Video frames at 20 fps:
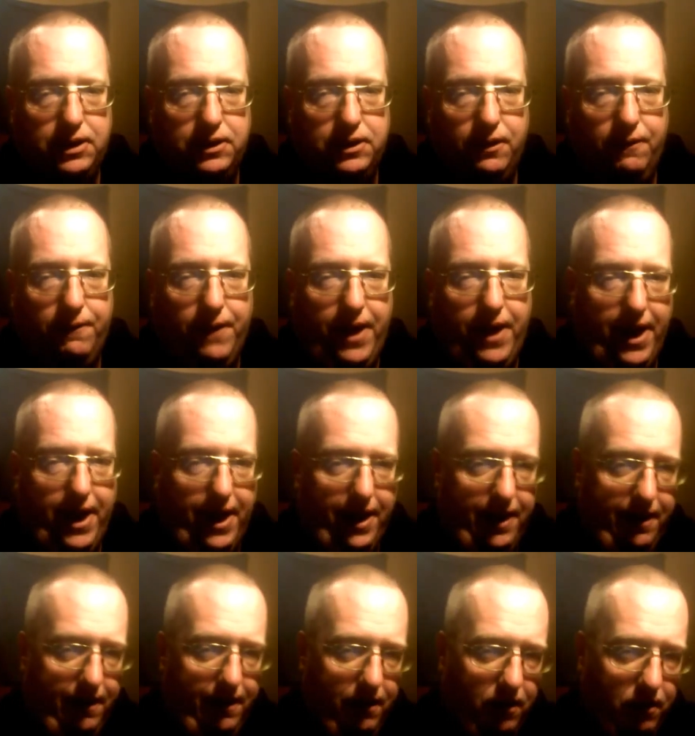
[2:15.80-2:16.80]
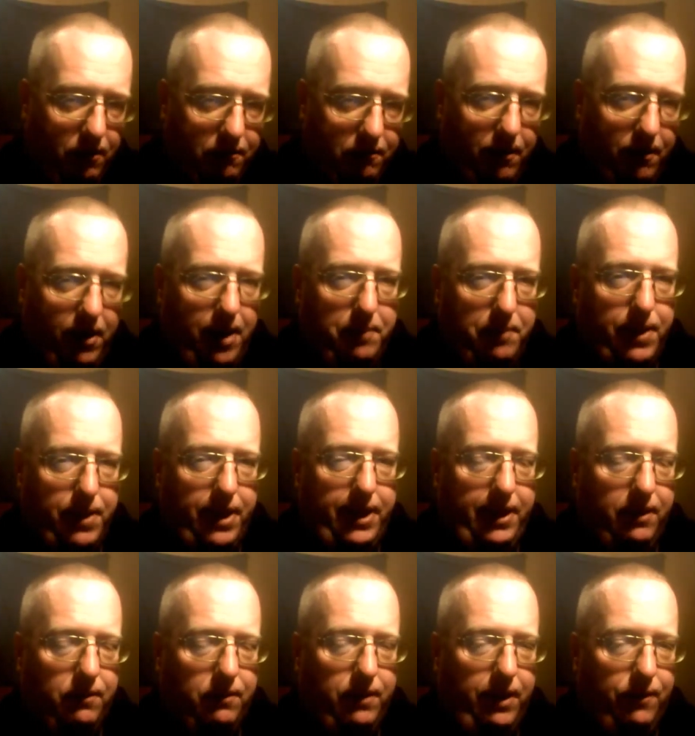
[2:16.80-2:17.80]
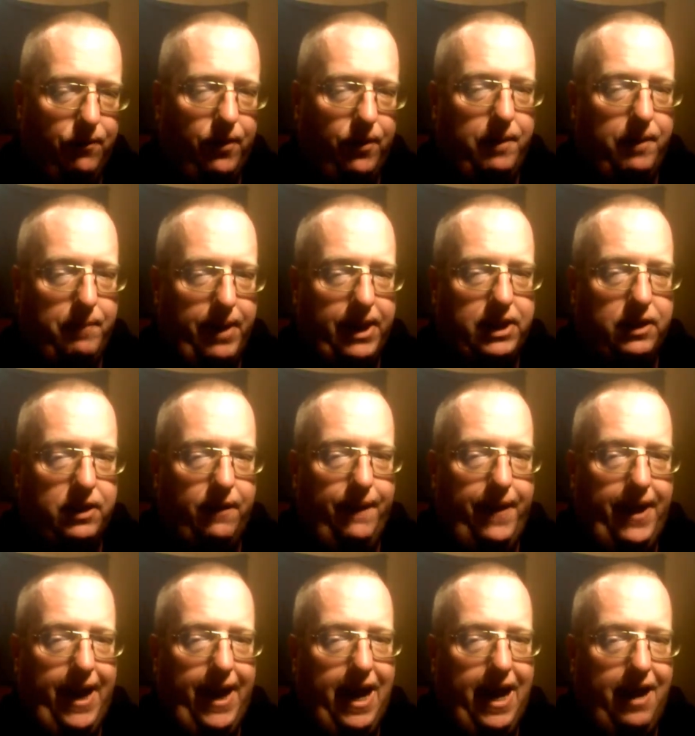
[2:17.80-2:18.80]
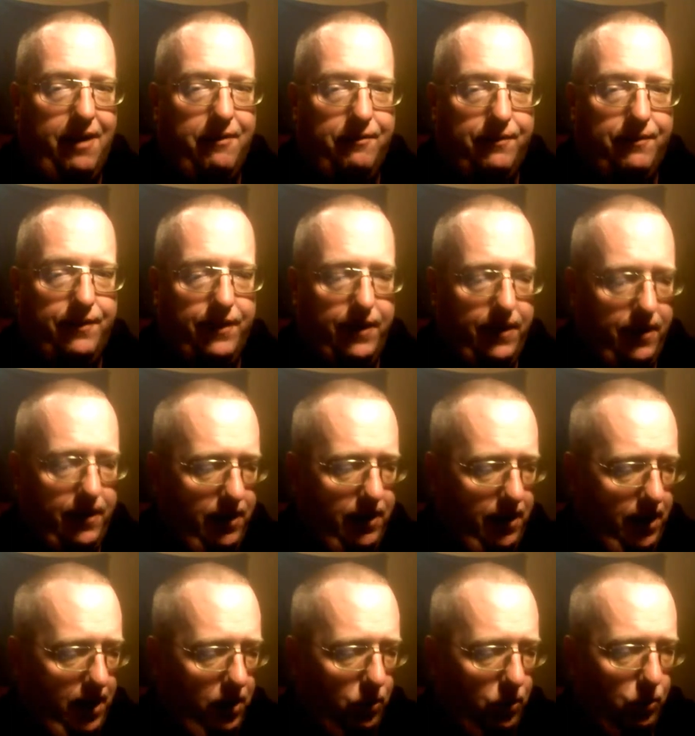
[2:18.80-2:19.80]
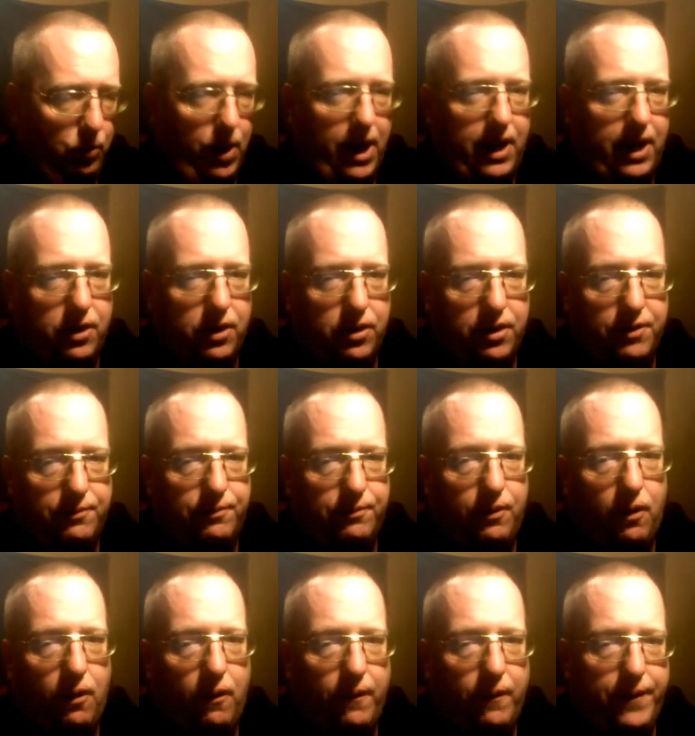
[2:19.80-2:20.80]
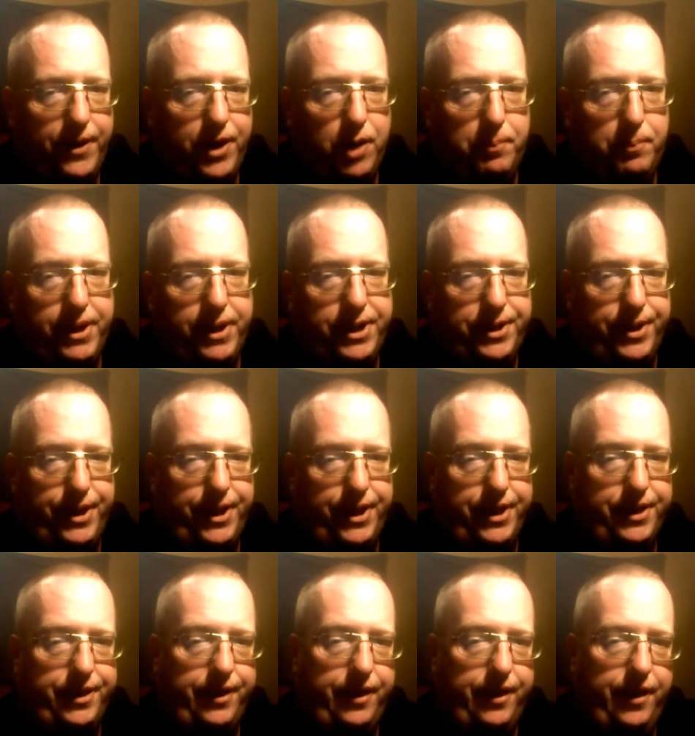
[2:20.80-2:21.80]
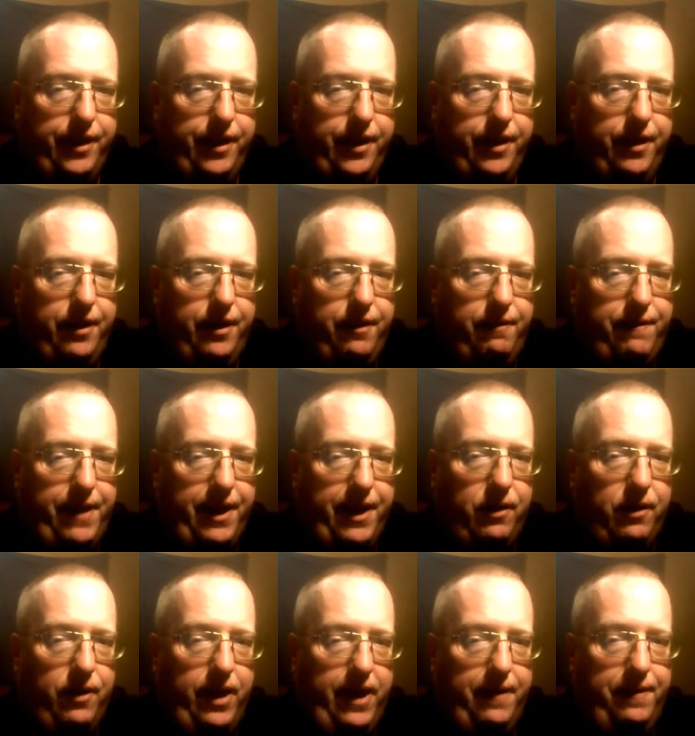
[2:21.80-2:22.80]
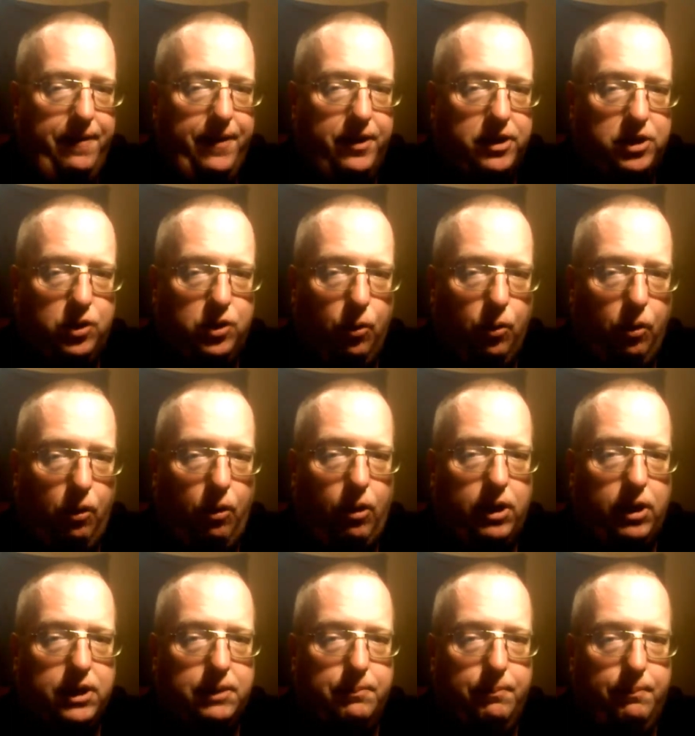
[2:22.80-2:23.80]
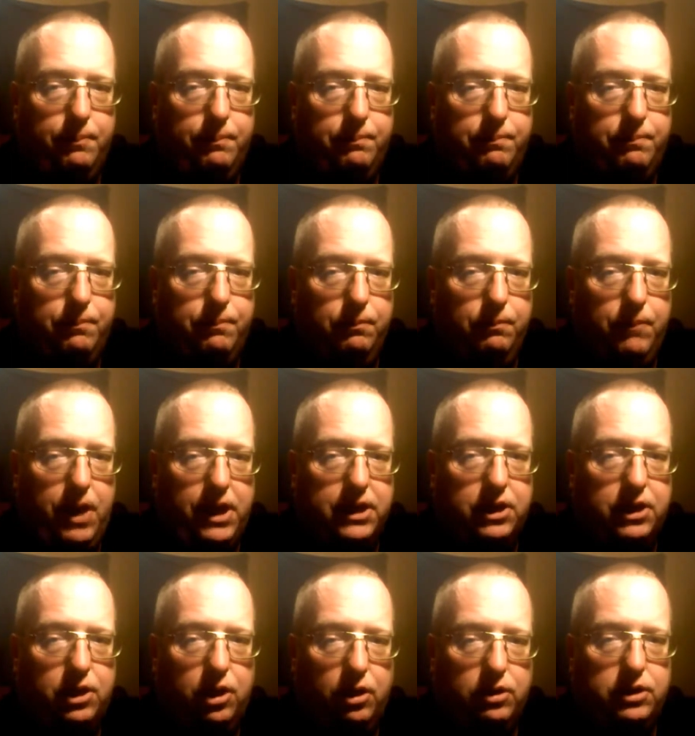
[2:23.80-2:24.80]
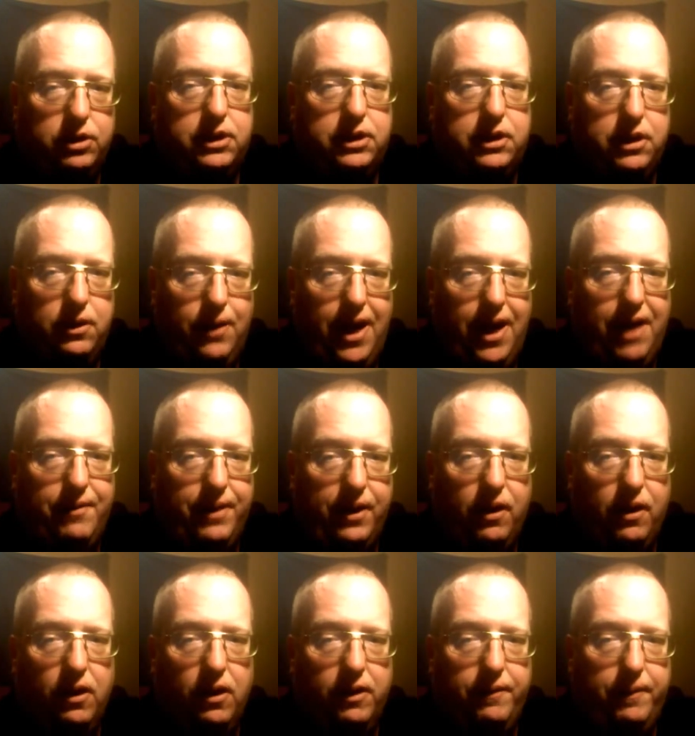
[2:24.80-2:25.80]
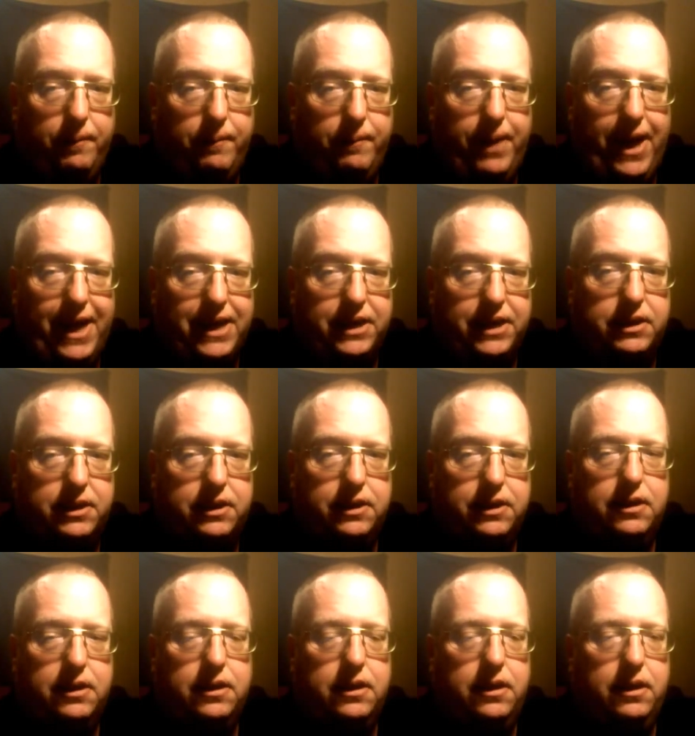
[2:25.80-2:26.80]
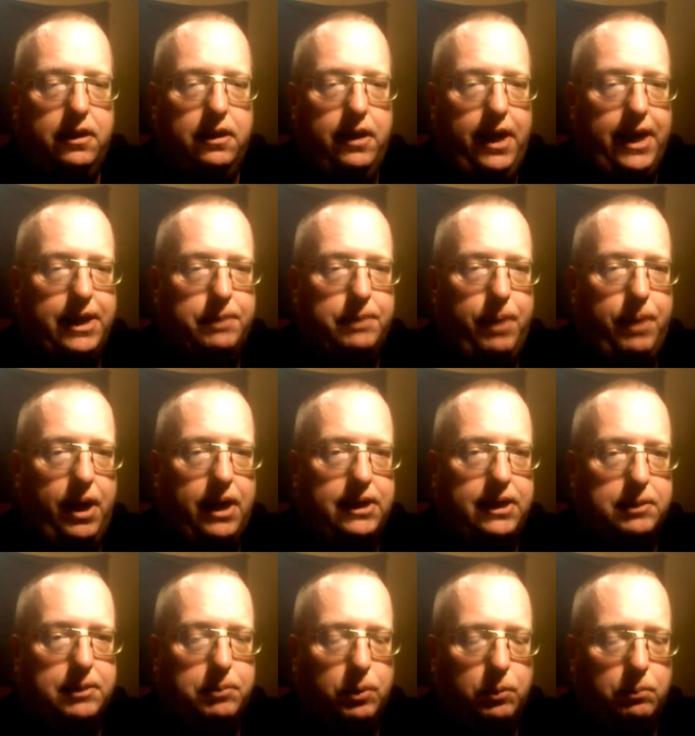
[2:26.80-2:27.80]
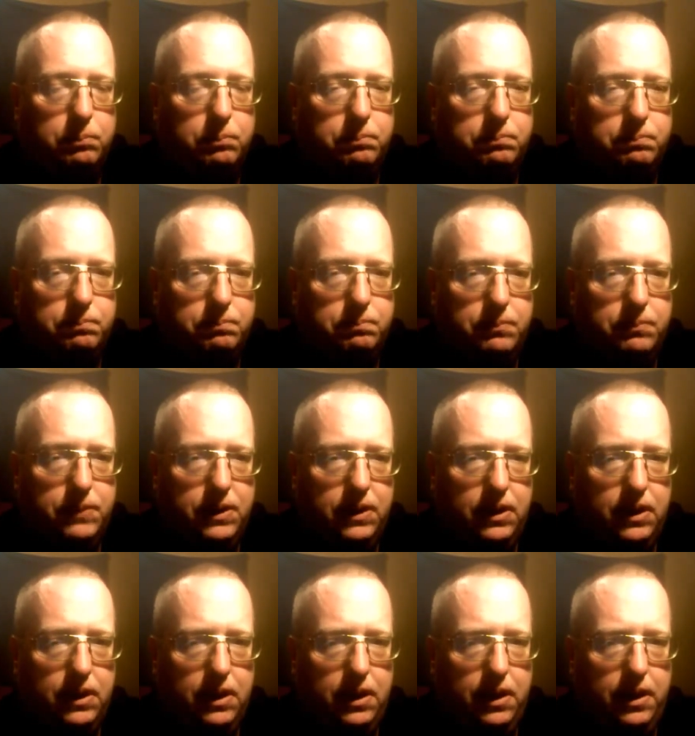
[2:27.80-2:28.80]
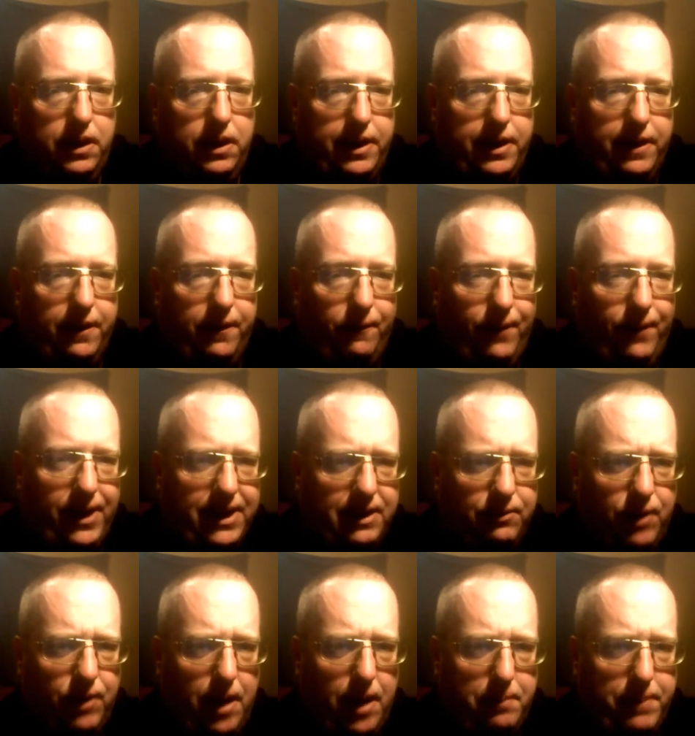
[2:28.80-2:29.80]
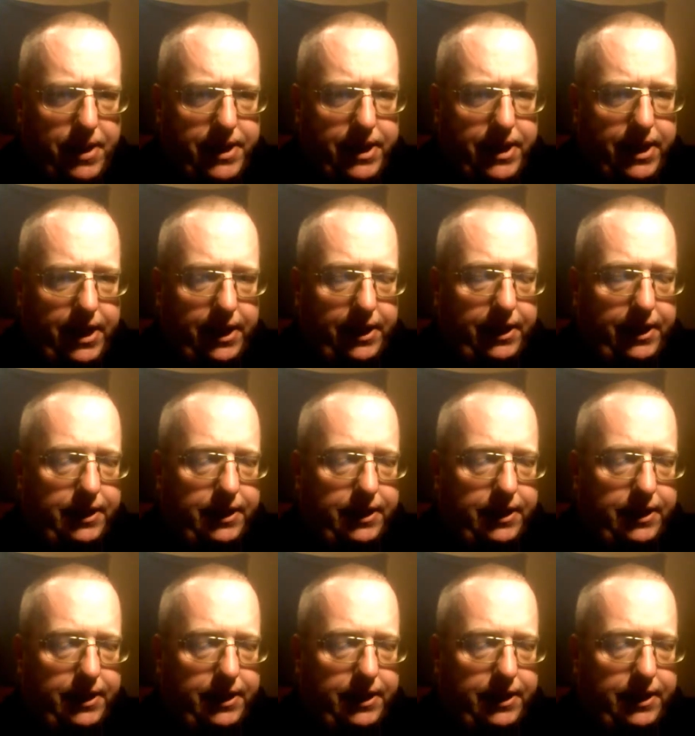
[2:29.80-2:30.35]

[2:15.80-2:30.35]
So they are very, you know, they want to make sure they have a record of all the UPCs that are in their store or as, as close to having all of them as, as possible. Now the reason why I'm mentioning